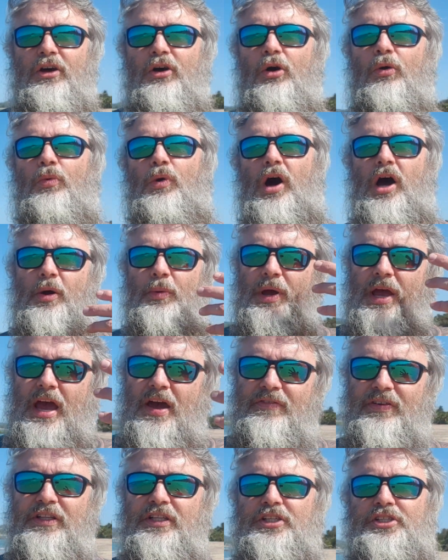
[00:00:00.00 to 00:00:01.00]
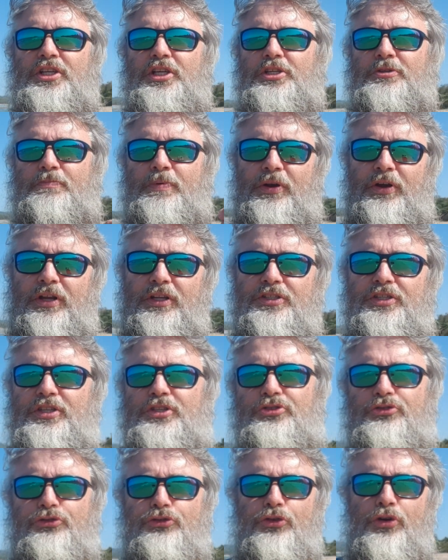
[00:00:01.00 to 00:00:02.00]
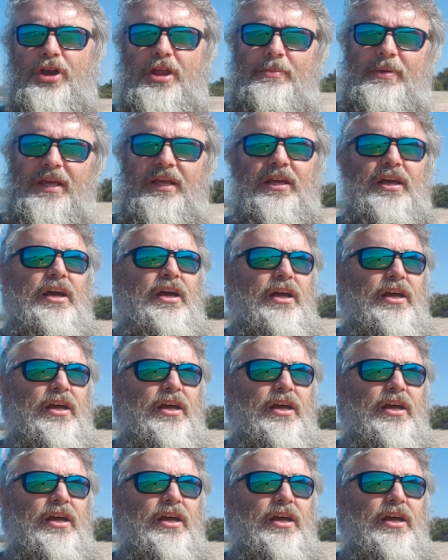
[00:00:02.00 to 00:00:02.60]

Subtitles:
or why we're having this experience, this dreaming,